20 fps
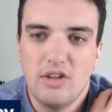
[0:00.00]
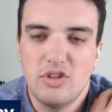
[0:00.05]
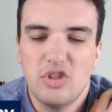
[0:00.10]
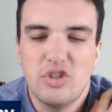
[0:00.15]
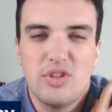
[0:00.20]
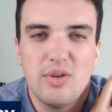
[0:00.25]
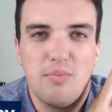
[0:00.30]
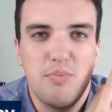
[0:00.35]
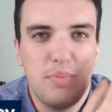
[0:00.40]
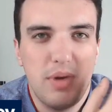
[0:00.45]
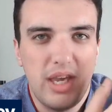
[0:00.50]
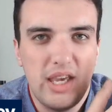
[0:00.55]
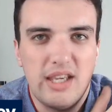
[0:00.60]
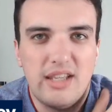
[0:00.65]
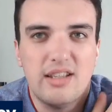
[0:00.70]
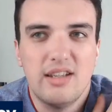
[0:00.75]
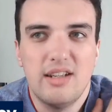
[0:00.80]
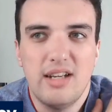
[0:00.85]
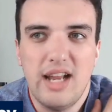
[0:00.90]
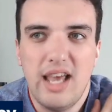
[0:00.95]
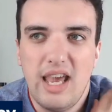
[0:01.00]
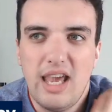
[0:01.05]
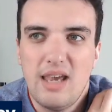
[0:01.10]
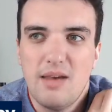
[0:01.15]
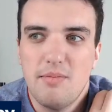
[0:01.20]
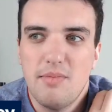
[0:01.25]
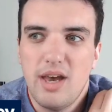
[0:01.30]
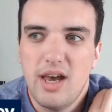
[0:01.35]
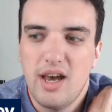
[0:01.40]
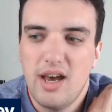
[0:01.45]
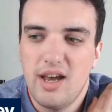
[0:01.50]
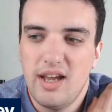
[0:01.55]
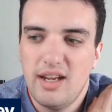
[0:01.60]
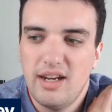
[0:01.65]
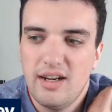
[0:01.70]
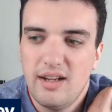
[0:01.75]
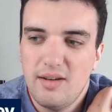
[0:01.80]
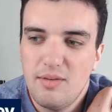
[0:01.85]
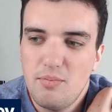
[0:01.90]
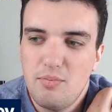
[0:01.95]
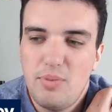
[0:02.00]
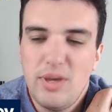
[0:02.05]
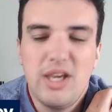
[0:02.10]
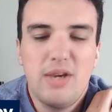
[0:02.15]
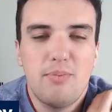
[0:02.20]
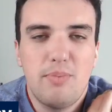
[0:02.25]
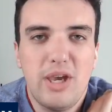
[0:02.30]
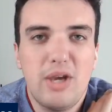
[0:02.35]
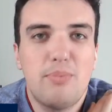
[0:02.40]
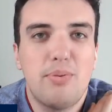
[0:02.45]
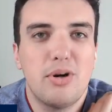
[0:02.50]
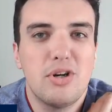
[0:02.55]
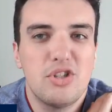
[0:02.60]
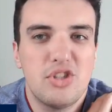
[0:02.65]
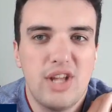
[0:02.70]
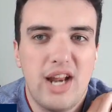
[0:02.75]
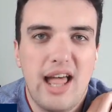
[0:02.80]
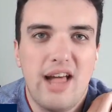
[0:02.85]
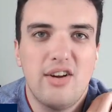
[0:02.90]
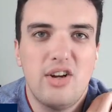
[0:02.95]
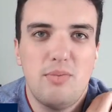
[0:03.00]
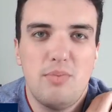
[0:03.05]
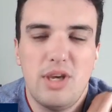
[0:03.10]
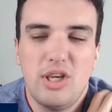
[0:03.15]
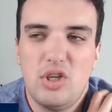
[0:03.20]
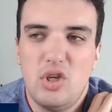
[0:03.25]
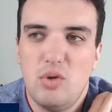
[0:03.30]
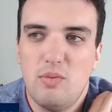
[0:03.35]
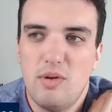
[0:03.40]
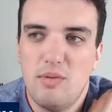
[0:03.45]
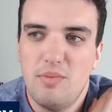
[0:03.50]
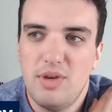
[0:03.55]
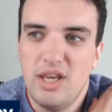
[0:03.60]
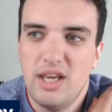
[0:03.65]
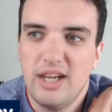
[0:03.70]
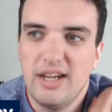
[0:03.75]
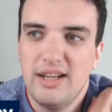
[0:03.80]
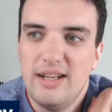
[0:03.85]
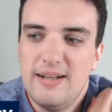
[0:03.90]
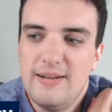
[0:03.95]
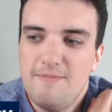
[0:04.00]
Just a big name and a big personality, big human being.